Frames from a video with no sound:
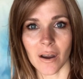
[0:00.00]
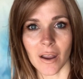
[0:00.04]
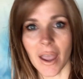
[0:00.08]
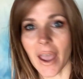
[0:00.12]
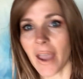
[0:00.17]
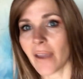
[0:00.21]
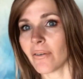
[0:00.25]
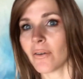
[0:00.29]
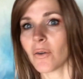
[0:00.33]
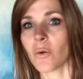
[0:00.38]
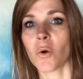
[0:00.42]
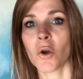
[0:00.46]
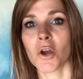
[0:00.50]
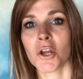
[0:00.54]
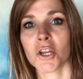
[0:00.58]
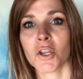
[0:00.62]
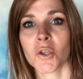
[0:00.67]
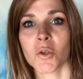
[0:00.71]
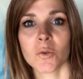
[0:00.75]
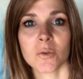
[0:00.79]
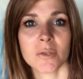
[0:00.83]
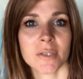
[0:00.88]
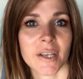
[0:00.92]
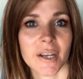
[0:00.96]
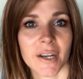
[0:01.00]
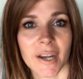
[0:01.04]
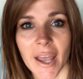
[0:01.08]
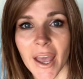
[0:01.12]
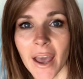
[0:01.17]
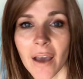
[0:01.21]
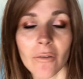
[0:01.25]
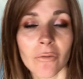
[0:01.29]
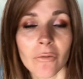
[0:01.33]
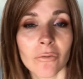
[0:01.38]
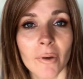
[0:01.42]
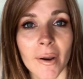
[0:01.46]
everyone who's gonna
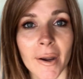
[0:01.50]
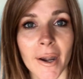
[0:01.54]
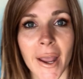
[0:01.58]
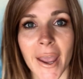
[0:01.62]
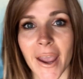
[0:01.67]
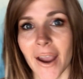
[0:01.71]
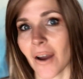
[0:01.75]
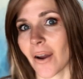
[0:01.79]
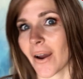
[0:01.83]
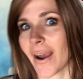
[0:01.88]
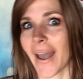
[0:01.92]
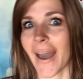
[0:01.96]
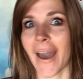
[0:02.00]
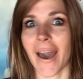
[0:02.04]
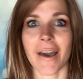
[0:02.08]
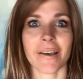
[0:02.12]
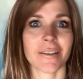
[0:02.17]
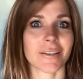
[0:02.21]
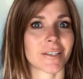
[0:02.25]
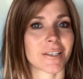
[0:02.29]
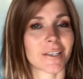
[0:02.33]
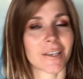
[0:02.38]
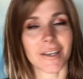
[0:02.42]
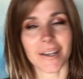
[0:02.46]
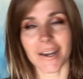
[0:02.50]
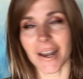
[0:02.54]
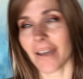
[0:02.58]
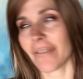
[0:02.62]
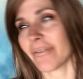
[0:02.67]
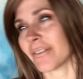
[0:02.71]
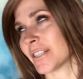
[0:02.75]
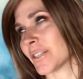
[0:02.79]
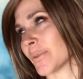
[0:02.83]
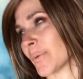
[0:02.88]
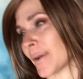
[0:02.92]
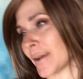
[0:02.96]
have red hair has to get
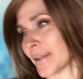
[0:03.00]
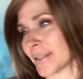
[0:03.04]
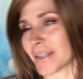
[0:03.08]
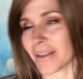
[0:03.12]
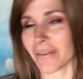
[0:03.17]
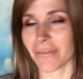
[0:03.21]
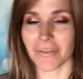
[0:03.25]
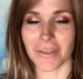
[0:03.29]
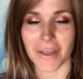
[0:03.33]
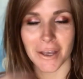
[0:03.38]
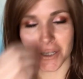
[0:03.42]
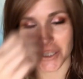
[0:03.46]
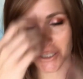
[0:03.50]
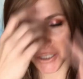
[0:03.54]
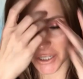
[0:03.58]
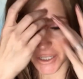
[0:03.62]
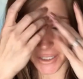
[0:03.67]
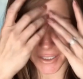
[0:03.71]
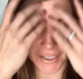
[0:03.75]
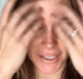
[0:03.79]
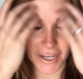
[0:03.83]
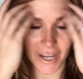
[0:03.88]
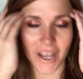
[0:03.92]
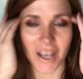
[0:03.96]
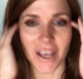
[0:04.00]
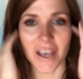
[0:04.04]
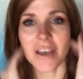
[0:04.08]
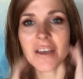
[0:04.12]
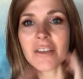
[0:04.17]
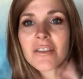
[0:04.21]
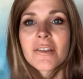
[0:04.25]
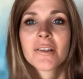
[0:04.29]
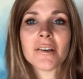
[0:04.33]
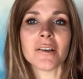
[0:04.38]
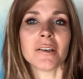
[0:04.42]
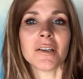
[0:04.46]
FS27. That's just
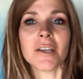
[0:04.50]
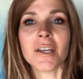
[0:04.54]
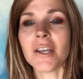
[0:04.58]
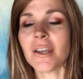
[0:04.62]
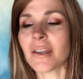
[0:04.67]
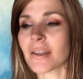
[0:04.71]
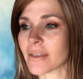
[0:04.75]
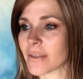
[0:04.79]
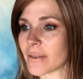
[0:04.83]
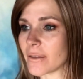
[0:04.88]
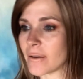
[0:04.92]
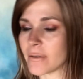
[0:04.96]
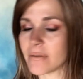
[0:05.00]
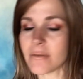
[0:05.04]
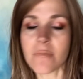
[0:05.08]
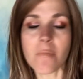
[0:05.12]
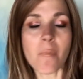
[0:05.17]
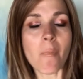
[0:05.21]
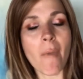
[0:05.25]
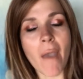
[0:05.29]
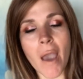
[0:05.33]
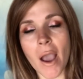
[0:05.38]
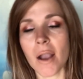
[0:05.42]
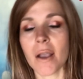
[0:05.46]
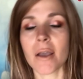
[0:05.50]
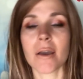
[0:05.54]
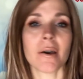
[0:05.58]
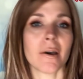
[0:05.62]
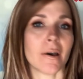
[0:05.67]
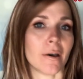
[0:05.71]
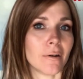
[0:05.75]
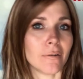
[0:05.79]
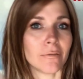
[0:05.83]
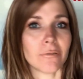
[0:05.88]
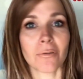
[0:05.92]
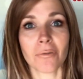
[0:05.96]
the mecca
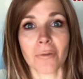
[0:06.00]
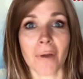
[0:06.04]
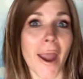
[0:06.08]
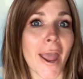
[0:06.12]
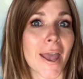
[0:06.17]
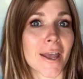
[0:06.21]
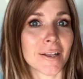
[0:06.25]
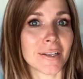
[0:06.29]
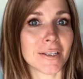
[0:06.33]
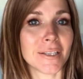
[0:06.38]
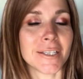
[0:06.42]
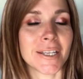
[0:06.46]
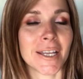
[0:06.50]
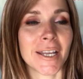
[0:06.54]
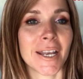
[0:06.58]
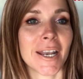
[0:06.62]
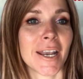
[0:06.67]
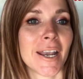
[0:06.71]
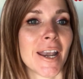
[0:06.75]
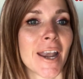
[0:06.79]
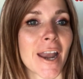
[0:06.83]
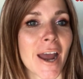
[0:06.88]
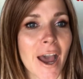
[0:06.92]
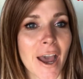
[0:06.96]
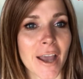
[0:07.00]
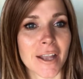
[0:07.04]
of reds. And